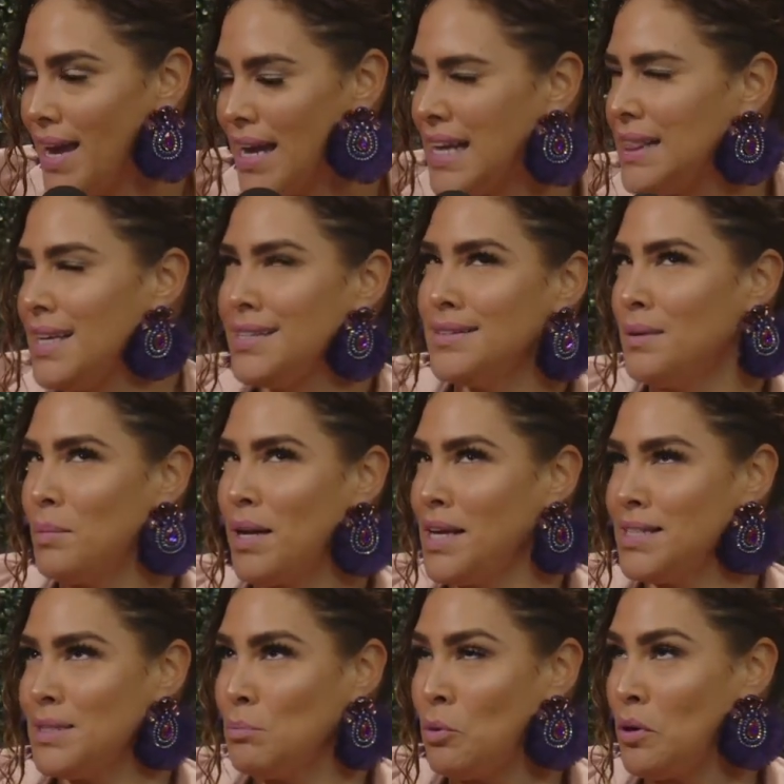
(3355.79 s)
And I think
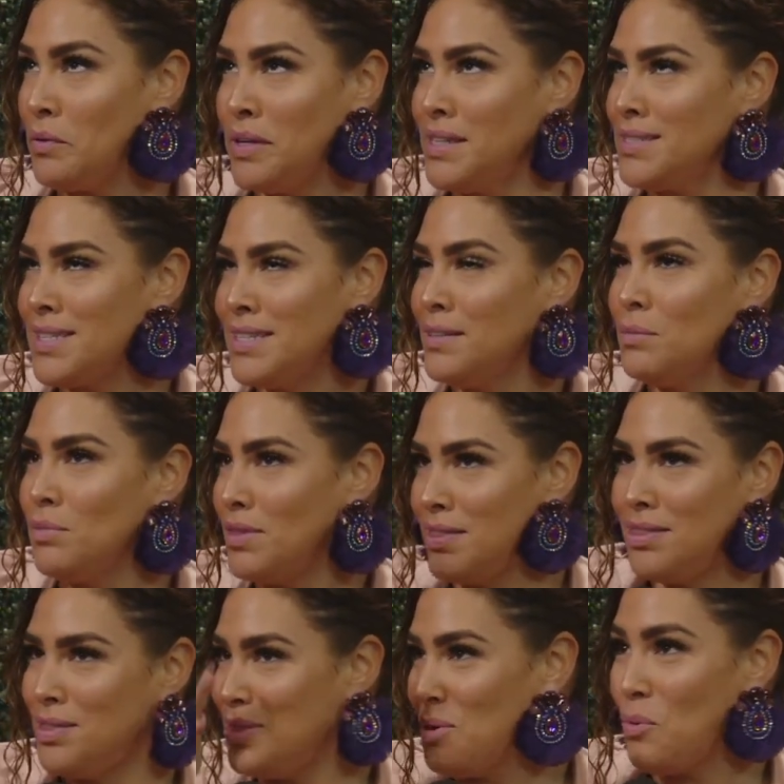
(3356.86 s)
Dominicans and Puerto Ricans, they,
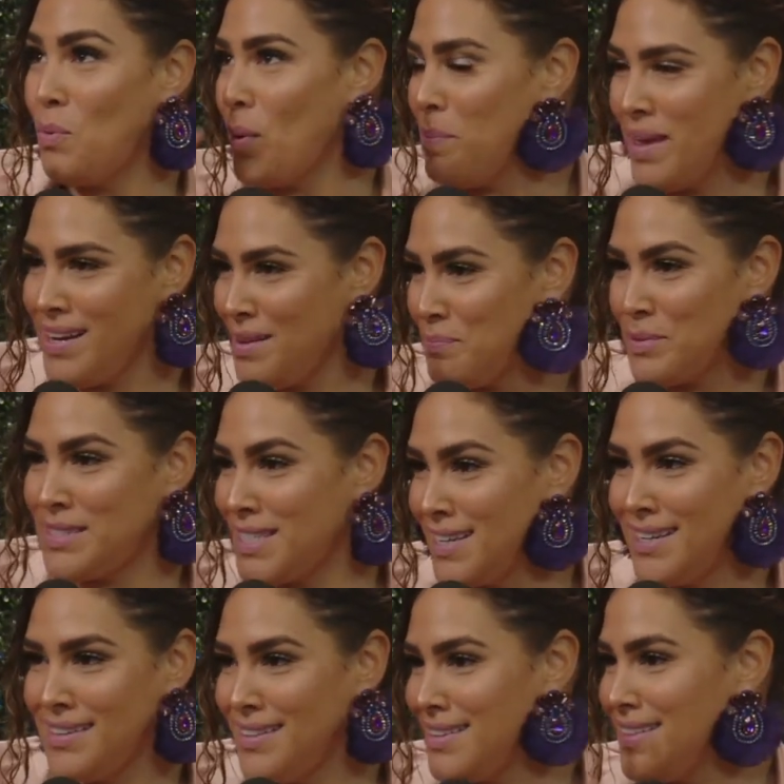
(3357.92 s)
the women in
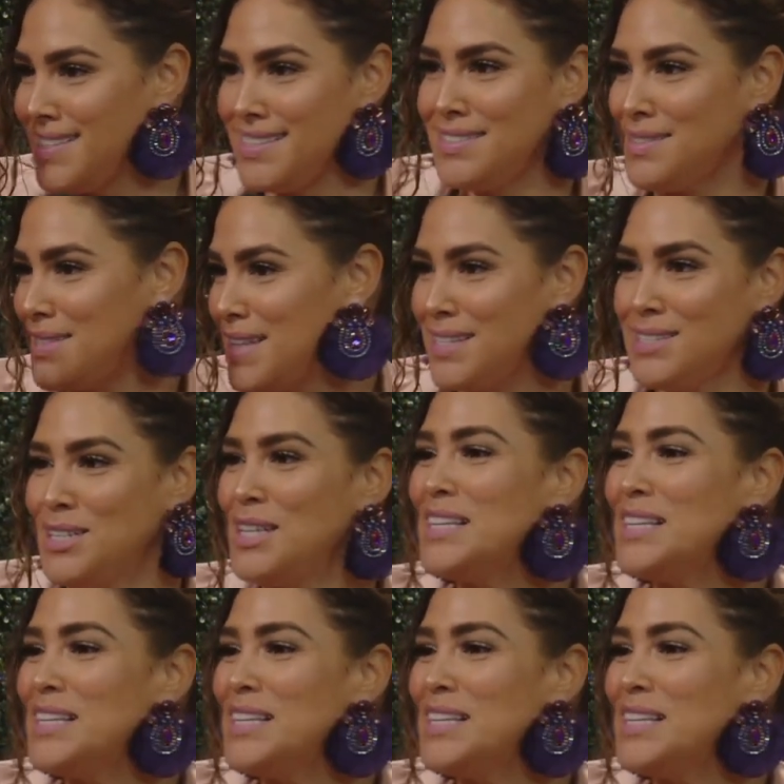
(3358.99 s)
particular, they just, they just,